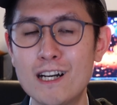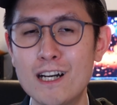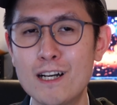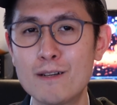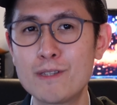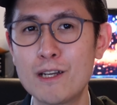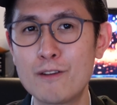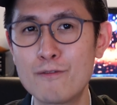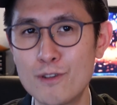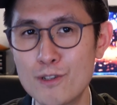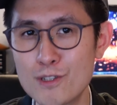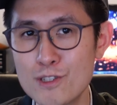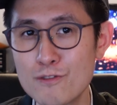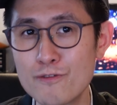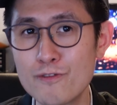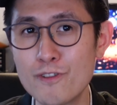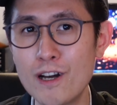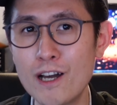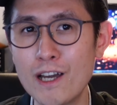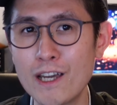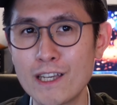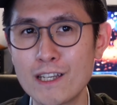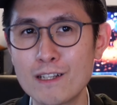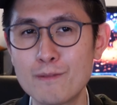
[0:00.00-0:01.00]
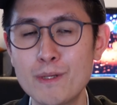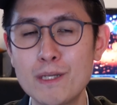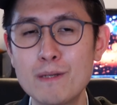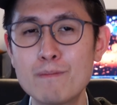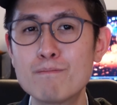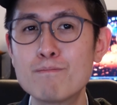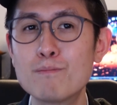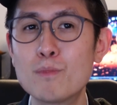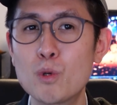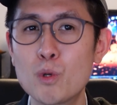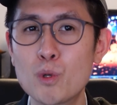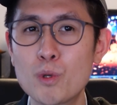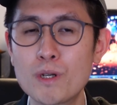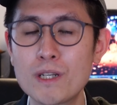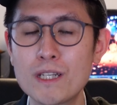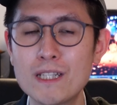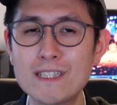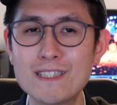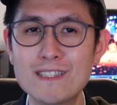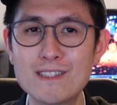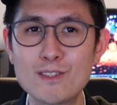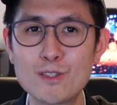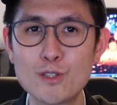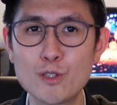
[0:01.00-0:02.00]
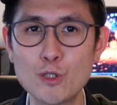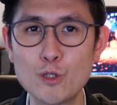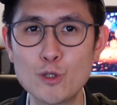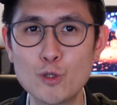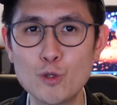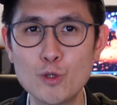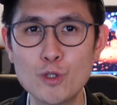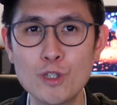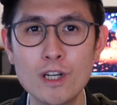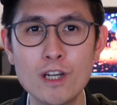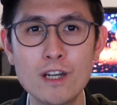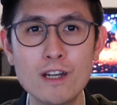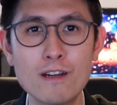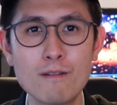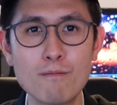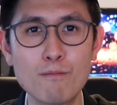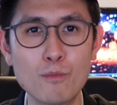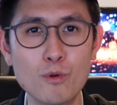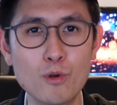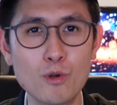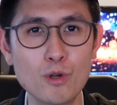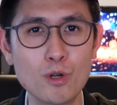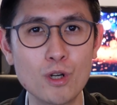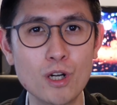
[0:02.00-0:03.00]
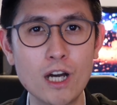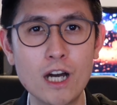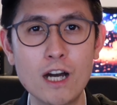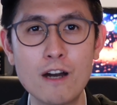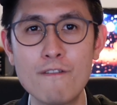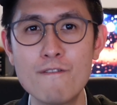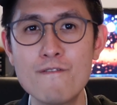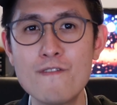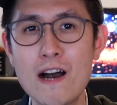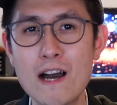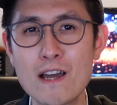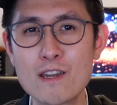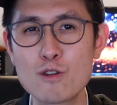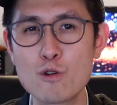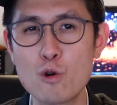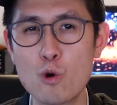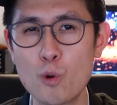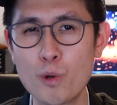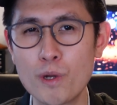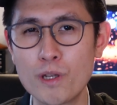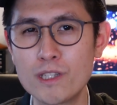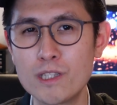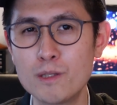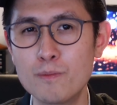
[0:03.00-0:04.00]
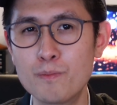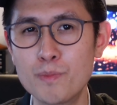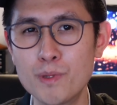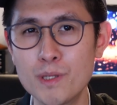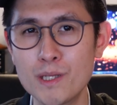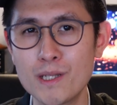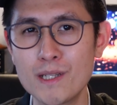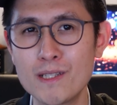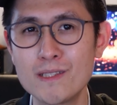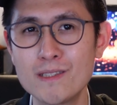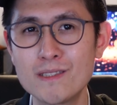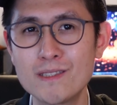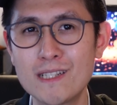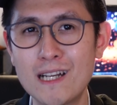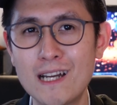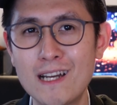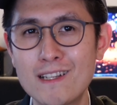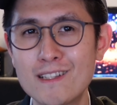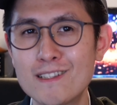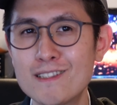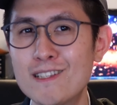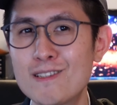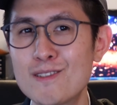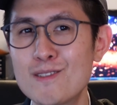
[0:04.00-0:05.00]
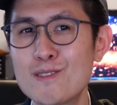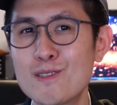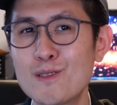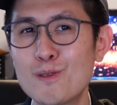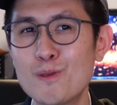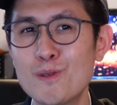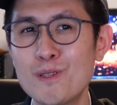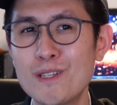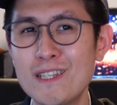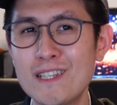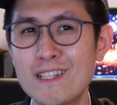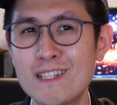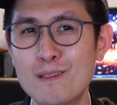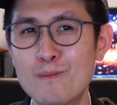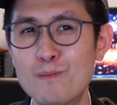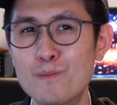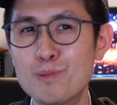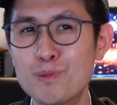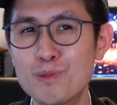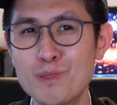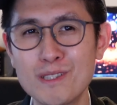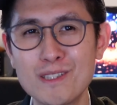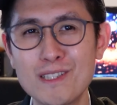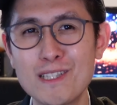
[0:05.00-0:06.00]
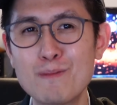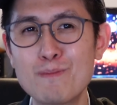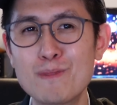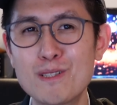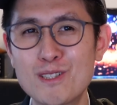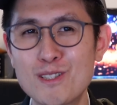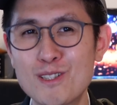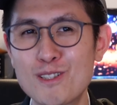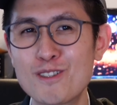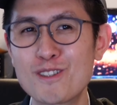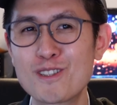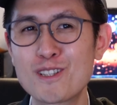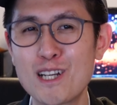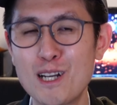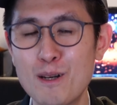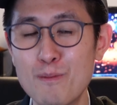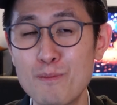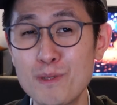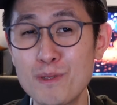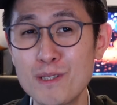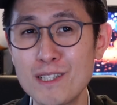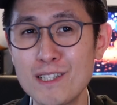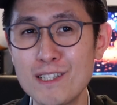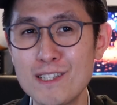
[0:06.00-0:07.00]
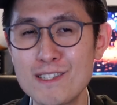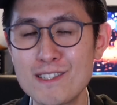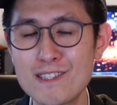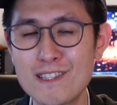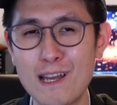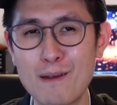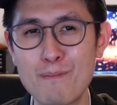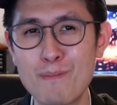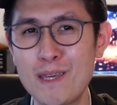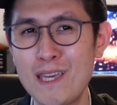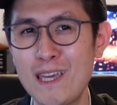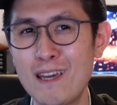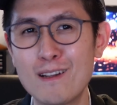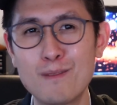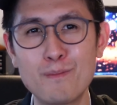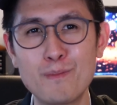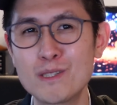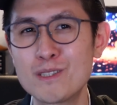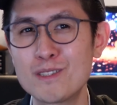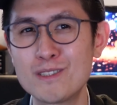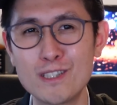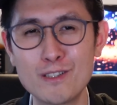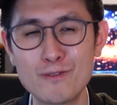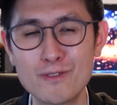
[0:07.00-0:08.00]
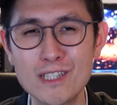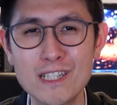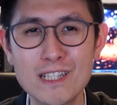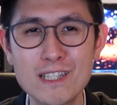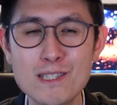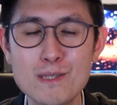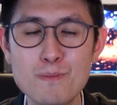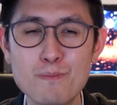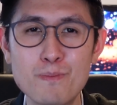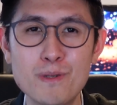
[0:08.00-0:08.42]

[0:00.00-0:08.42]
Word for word: uh, diversifying a bit more into more uh, value-oriented plays, not necessarily completely mature companies that pay out a bunch of dividends,